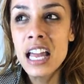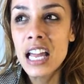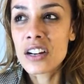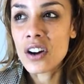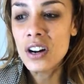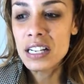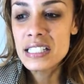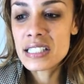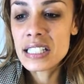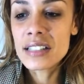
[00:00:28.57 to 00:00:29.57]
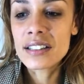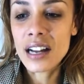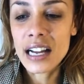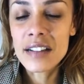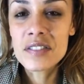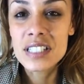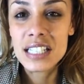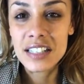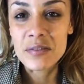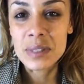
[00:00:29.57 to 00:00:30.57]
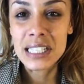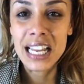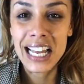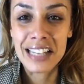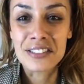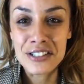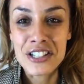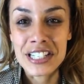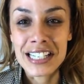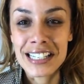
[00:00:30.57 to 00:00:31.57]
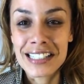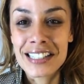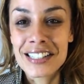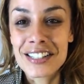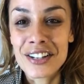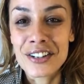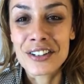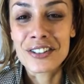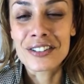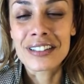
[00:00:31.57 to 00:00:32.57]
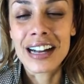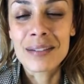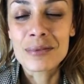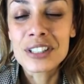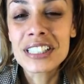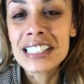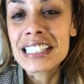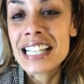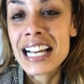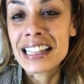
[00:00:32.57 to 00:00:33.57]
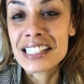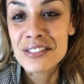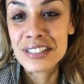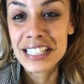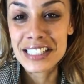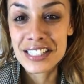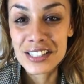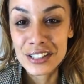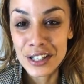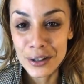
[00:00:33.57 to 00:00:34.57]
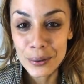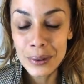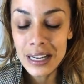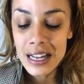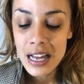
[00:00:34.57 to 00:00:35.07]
And honestly, lives give me energy. So I'm really going to take this reading slow.